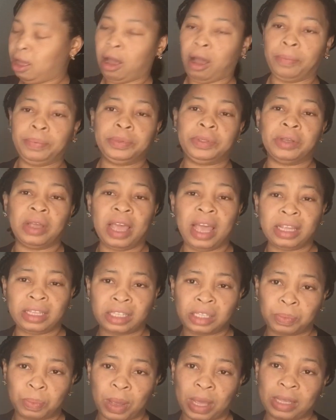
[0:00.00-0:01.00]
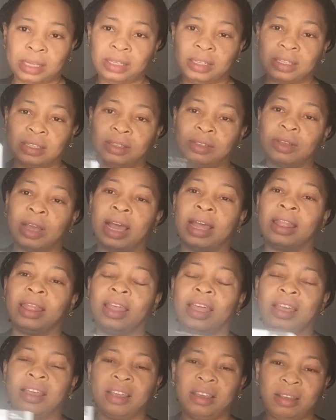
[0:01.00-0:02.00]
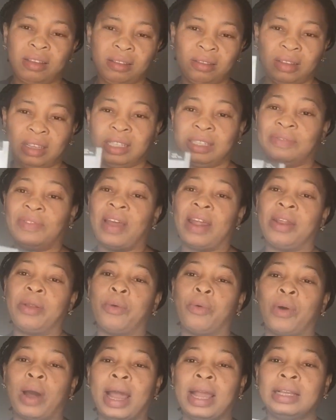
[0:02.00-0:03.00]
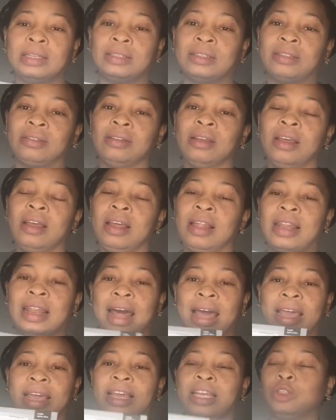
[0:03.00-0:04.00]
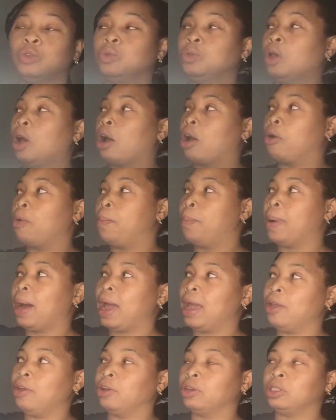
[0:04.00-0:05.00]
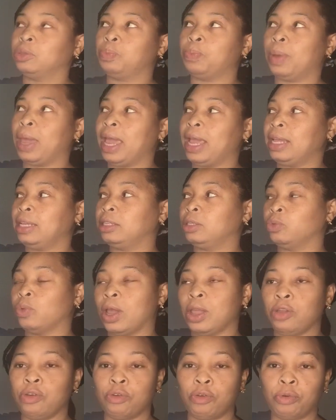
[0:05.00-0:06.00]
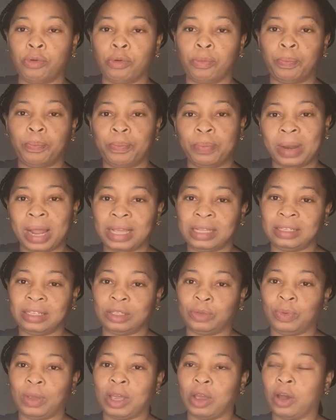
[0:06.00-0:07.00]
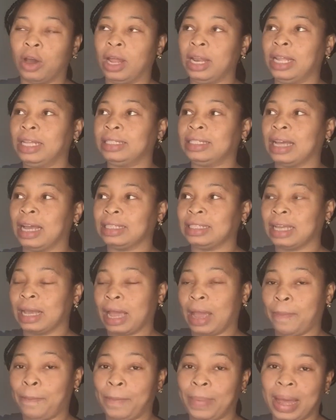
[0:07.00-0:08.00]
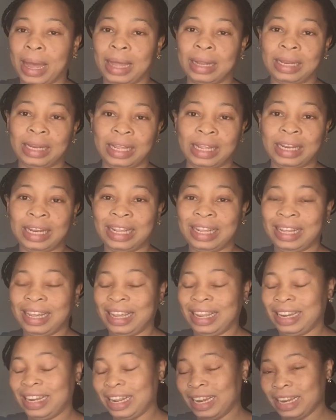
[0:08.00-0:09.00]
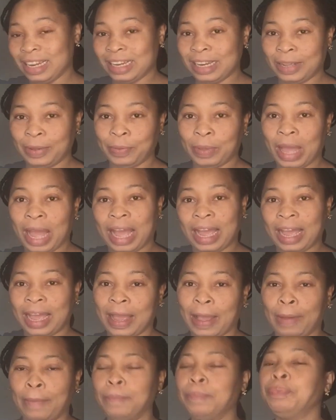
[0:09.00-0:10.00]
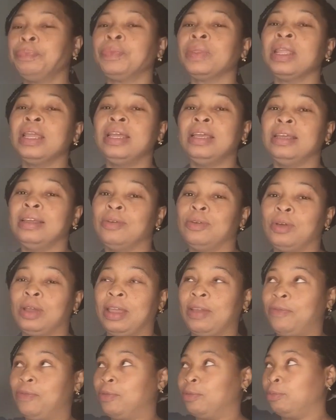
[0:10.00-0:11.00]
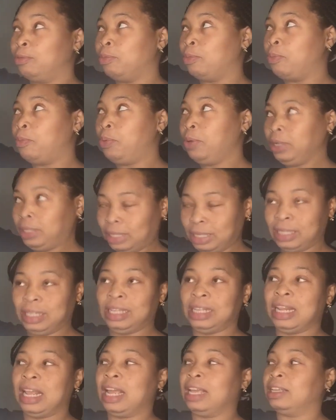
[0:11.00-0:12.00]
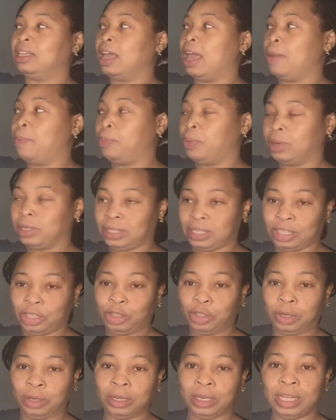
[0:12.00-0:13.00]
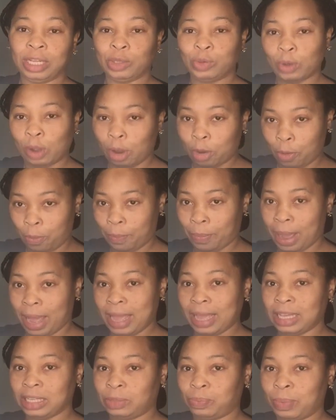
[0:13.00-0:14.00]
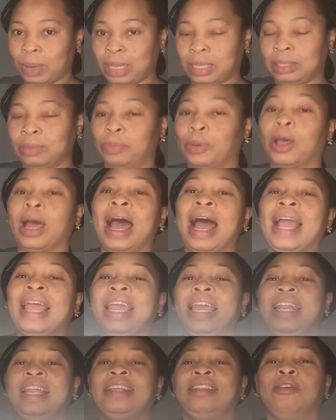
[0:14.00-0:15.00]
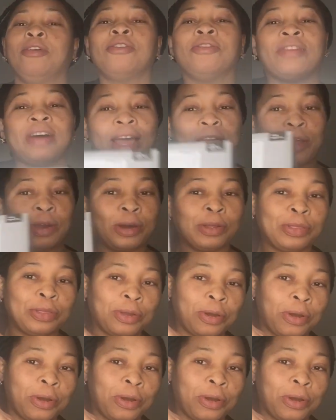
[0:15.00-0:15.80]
up to 8 spaces, so I think it's very wise. Like, it will occupy your space when you place it. We call it attaccapani in Italy, hanger. If you put it in a position, it will occupy a space, but hanging it over your